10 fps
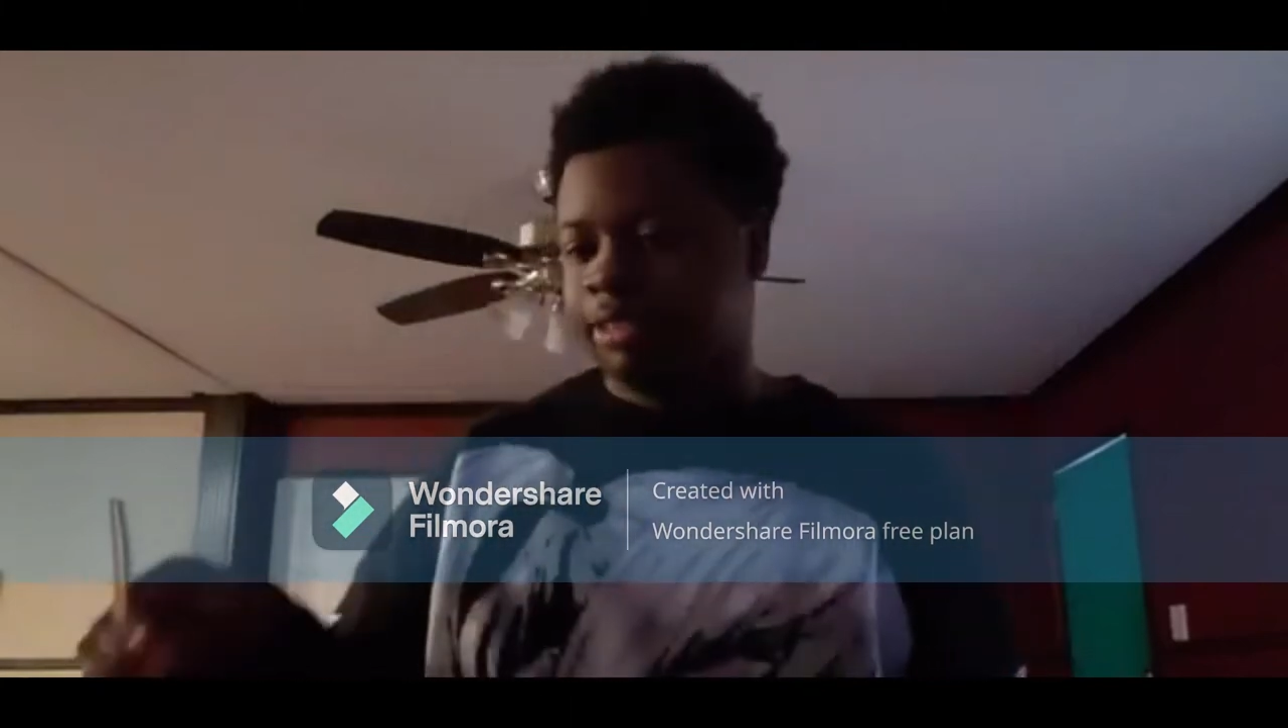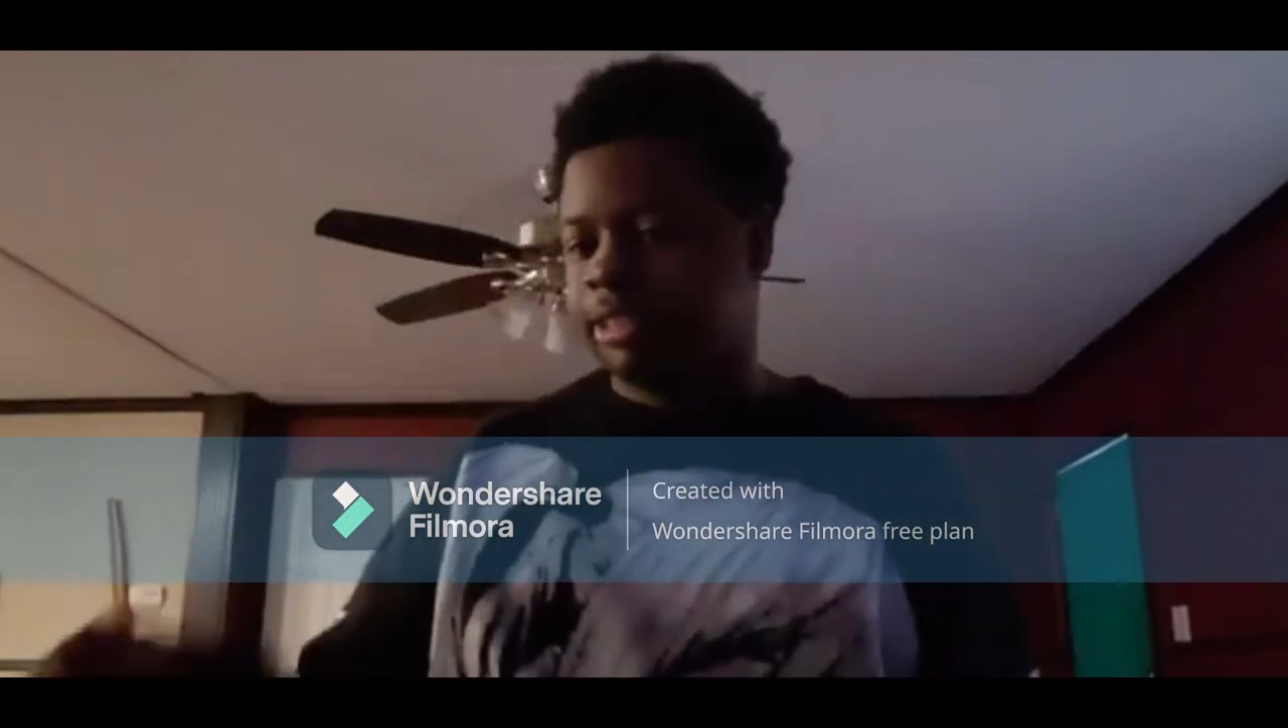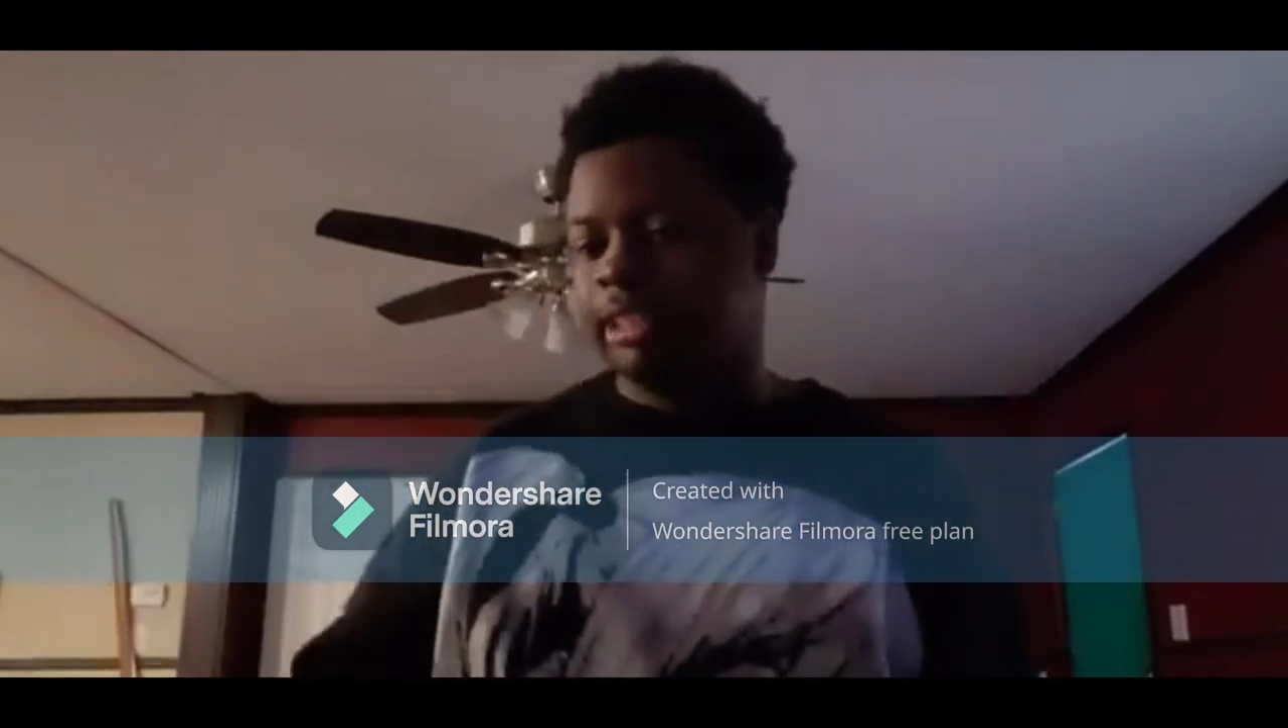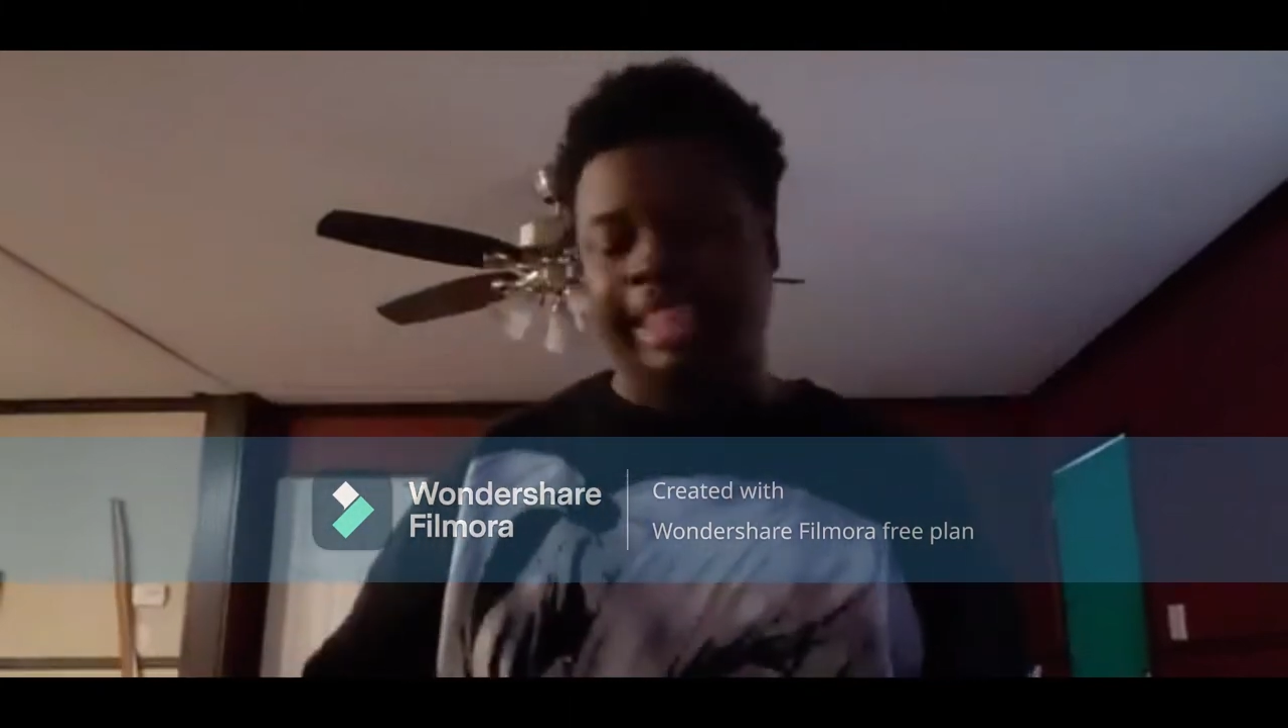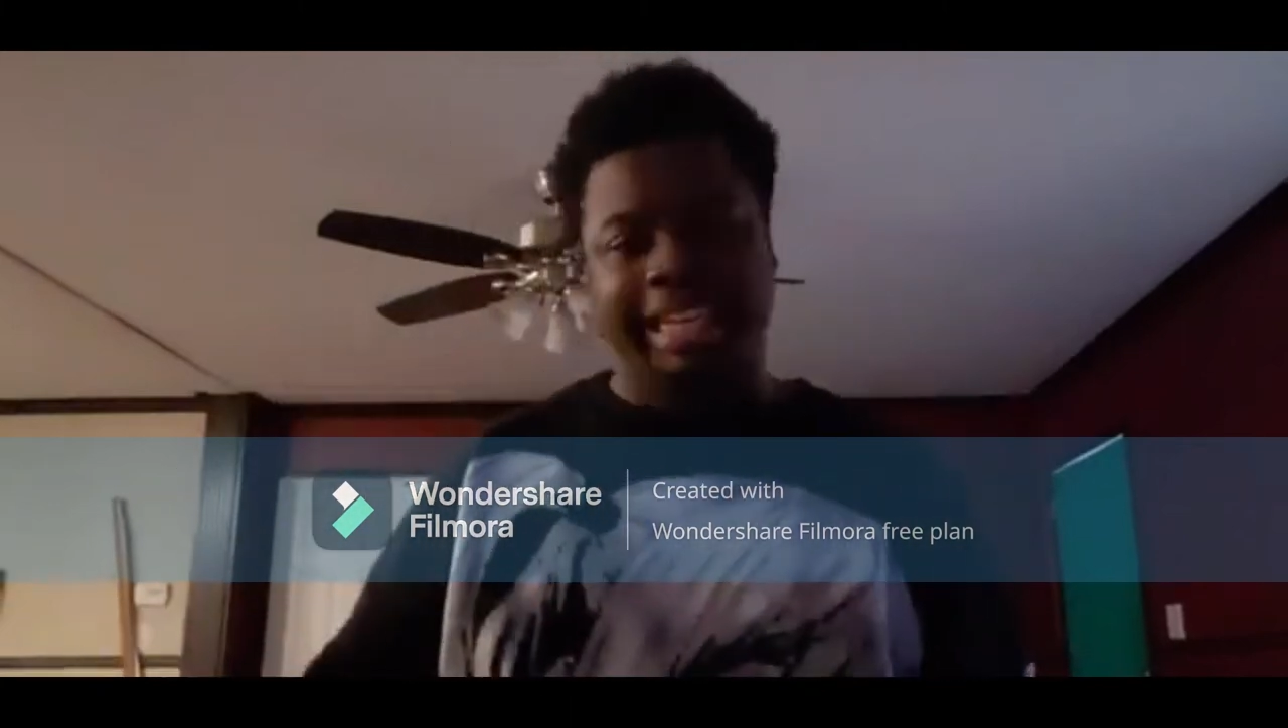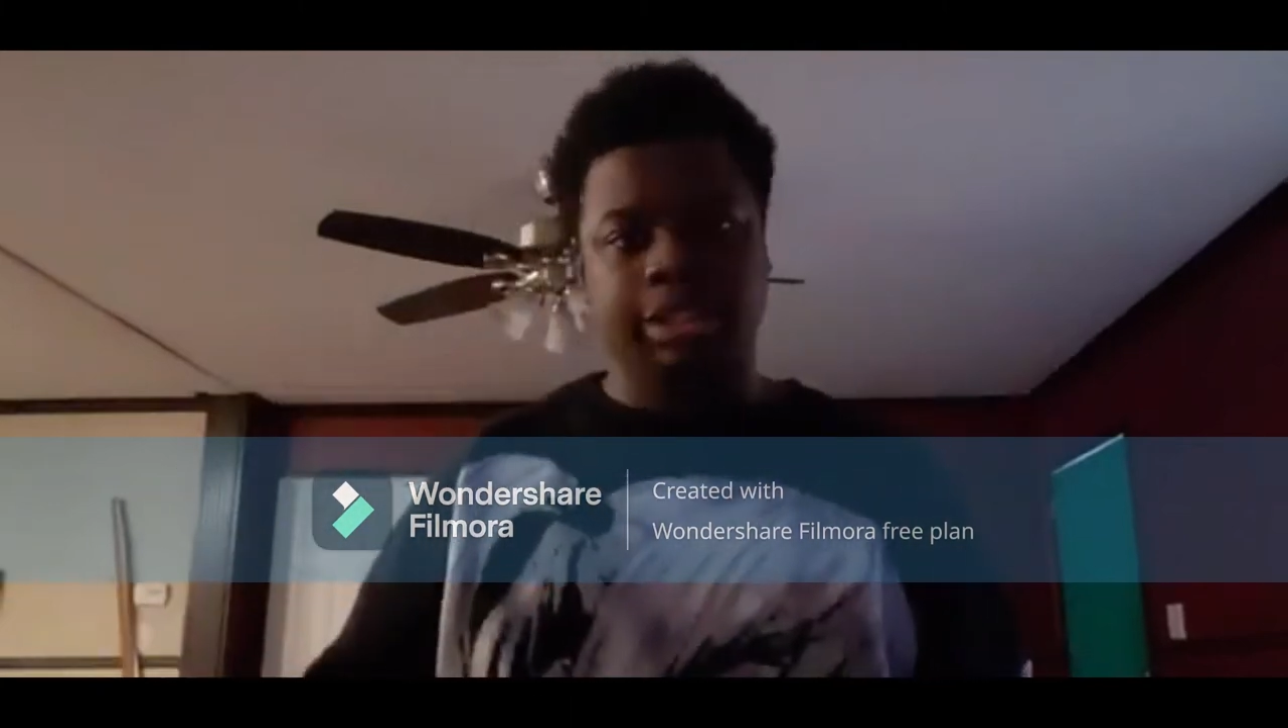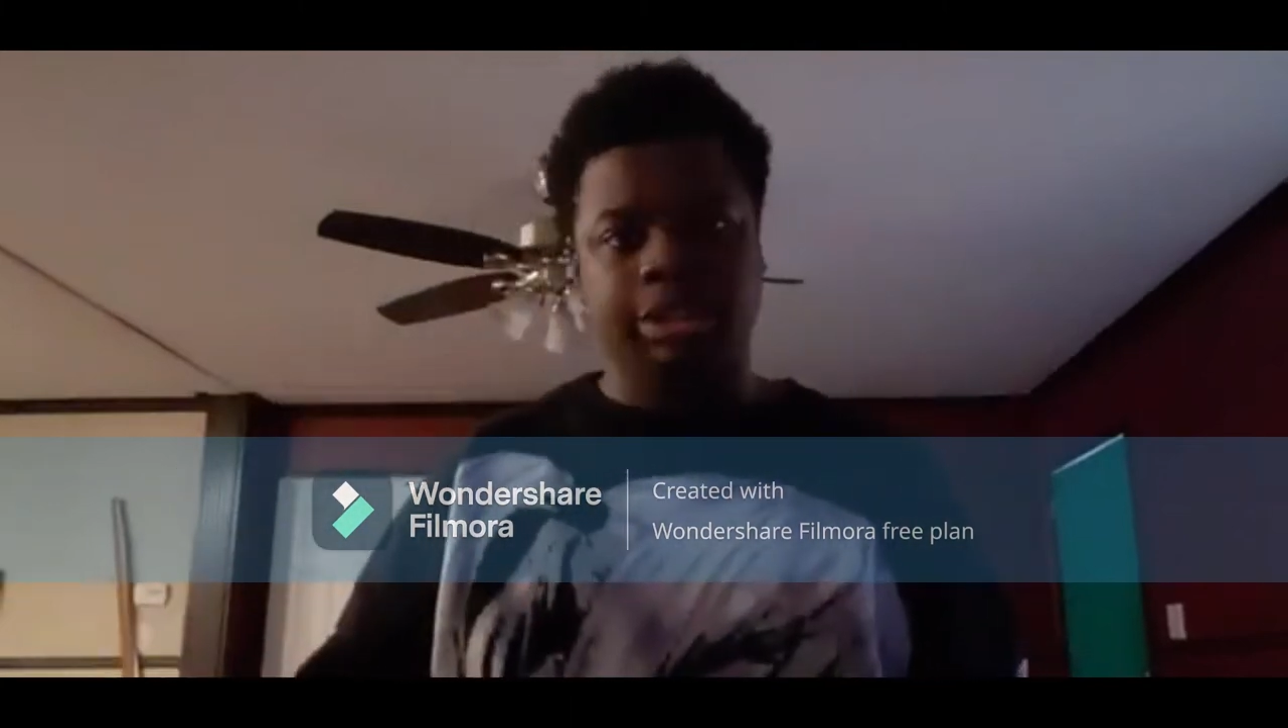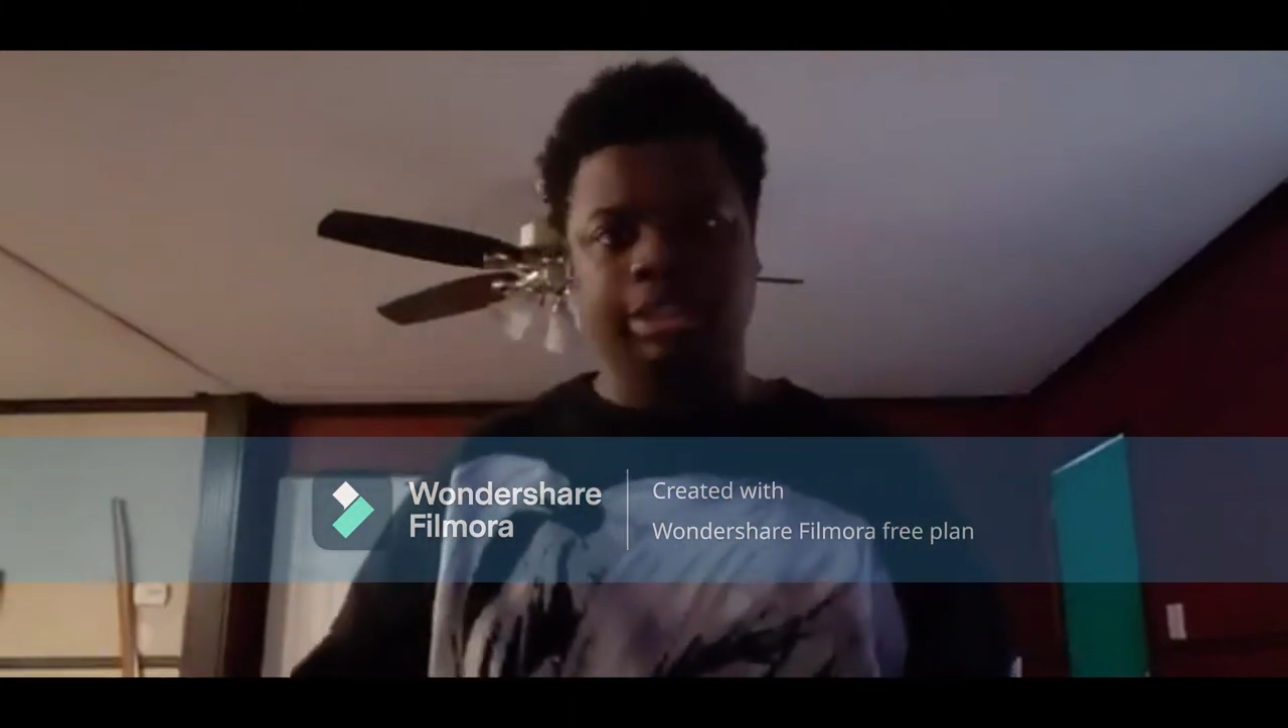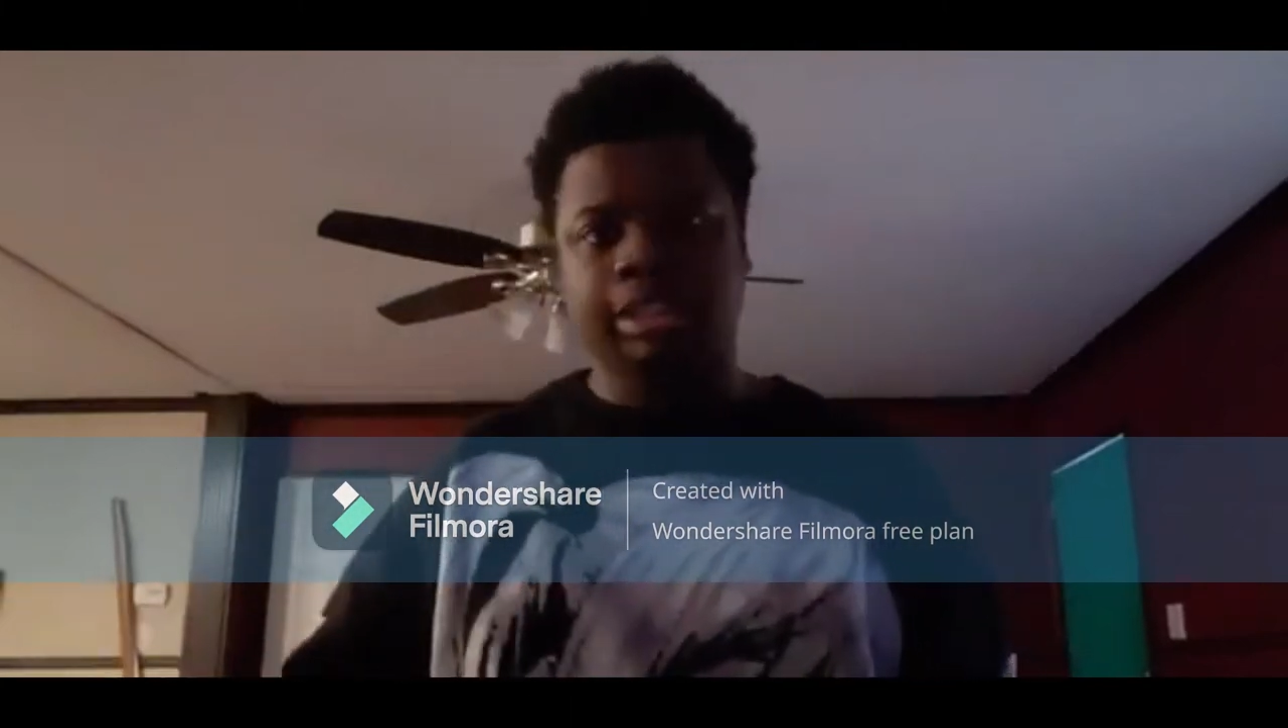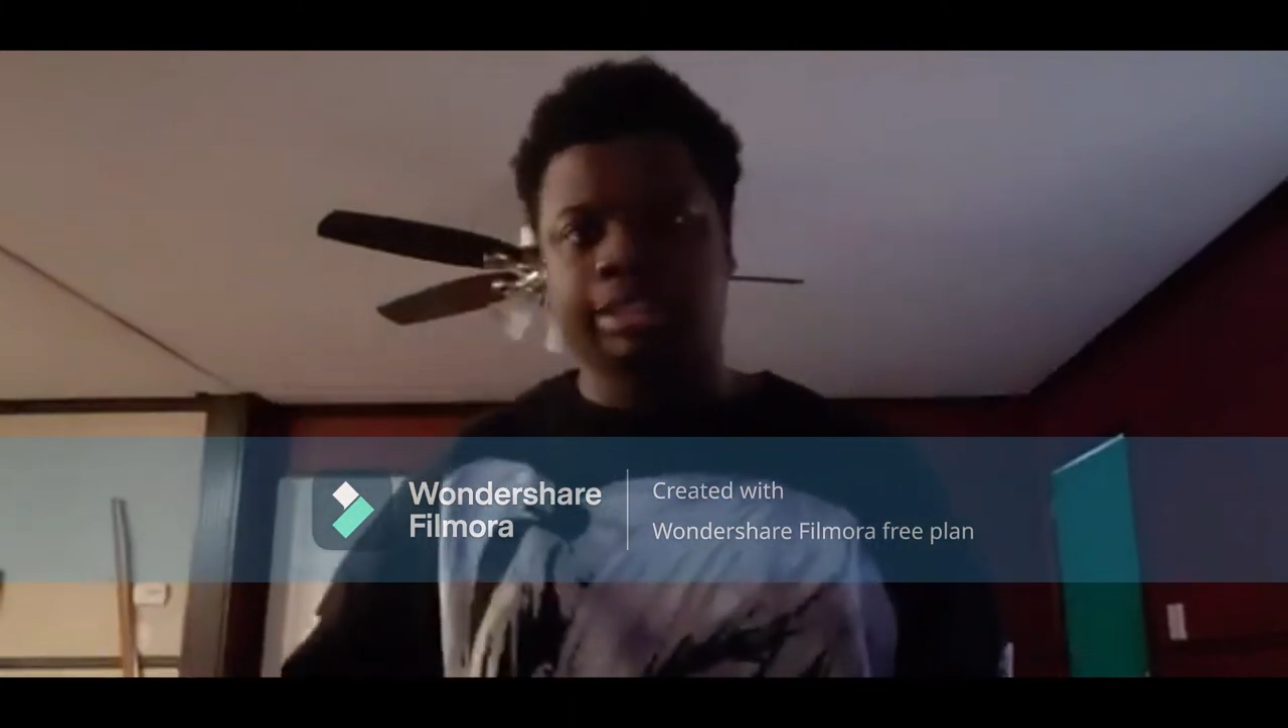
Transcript: standers or